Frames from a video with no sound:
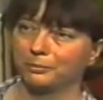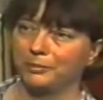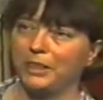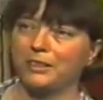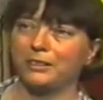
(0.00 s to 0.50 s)

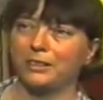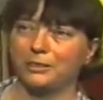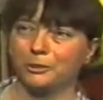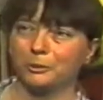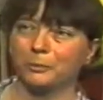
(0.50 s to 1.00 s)
Yes, I
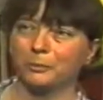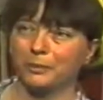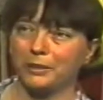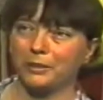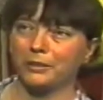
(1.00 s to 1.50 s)
do.
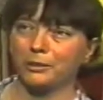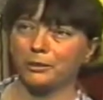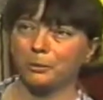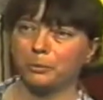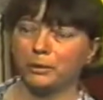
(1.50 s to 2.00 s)
I think there
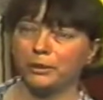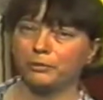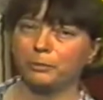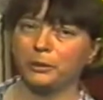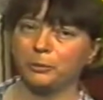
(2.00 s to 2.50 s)
are plenty
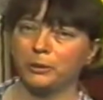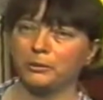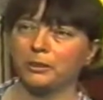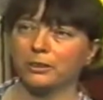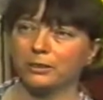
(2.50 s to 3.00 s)
of people
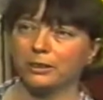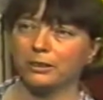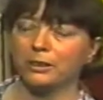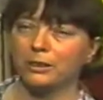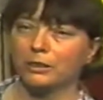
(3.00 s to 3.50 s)
out there that
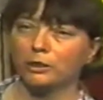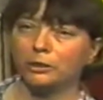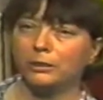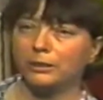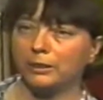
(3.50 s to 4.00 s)

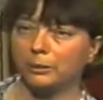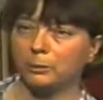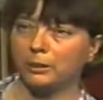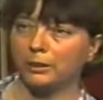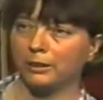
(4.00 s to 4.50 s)
currently are
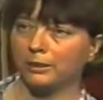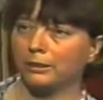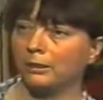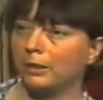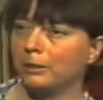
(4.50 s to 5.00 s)
working in
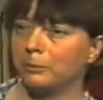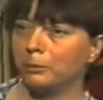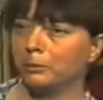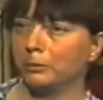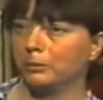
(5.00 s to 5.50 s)
Nanaimo